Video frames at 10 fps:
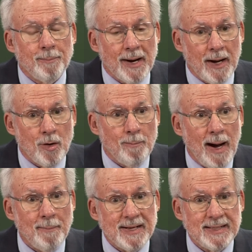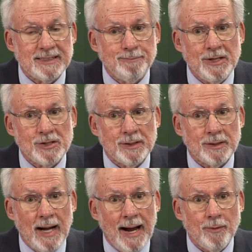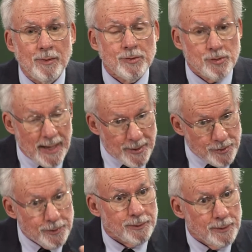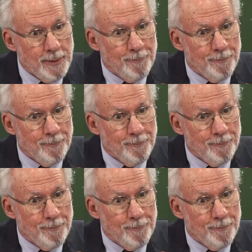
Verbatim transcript: Barack Obama, in his speech in Cairo, tried to